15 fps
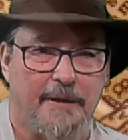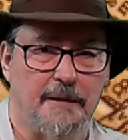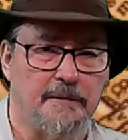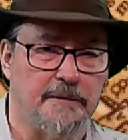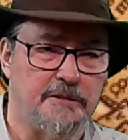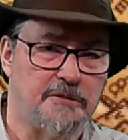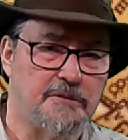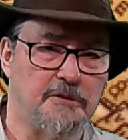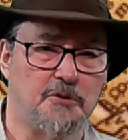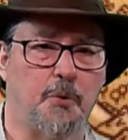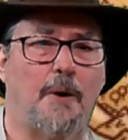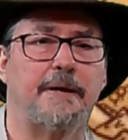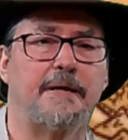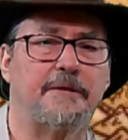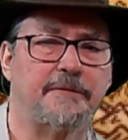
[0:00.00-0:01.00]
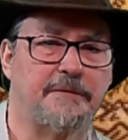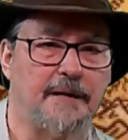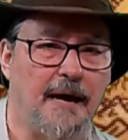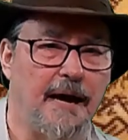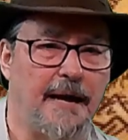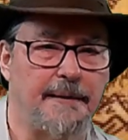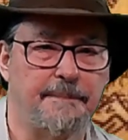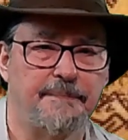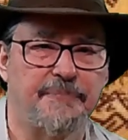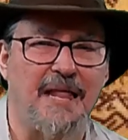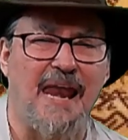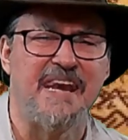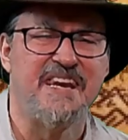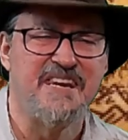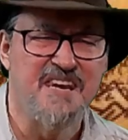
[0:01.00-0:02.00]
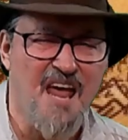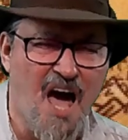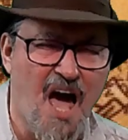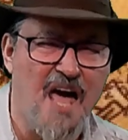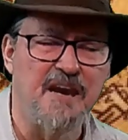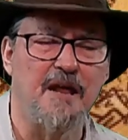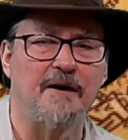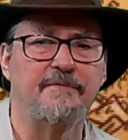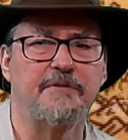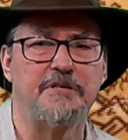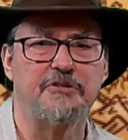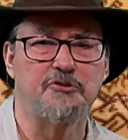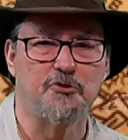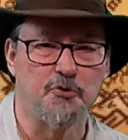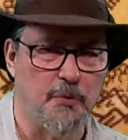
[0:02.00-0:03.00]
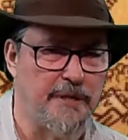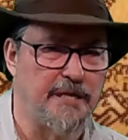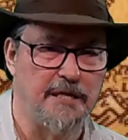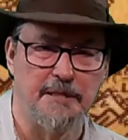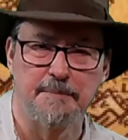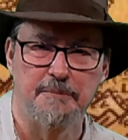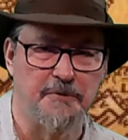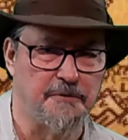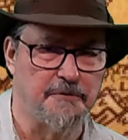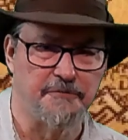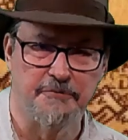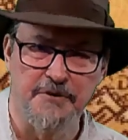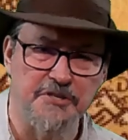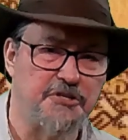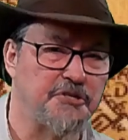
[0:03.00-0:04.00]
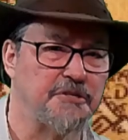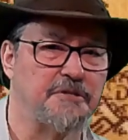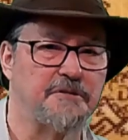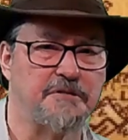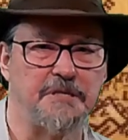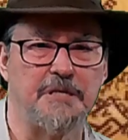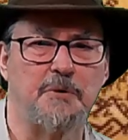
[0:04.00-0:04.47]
For at least the 20th time, none of these dream or vision